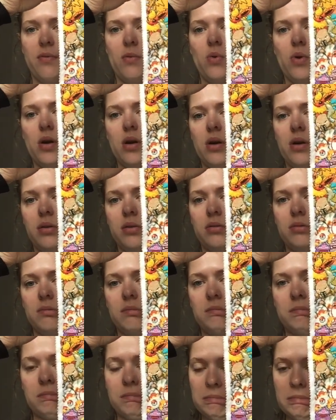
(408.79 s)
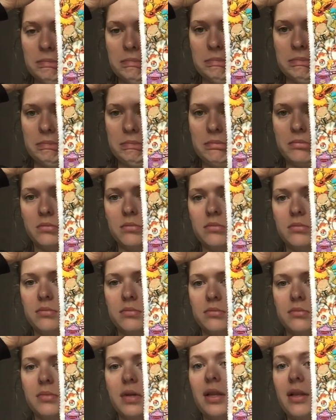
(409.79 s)
for
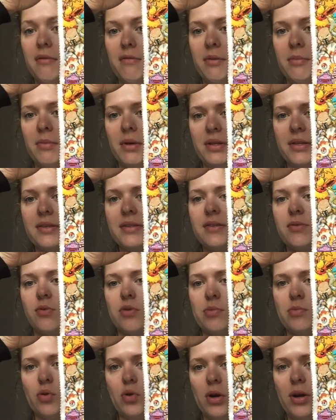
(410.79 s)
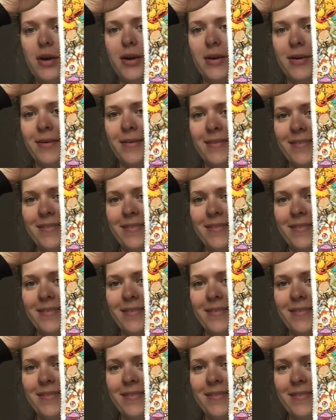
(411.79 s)
11 months or more.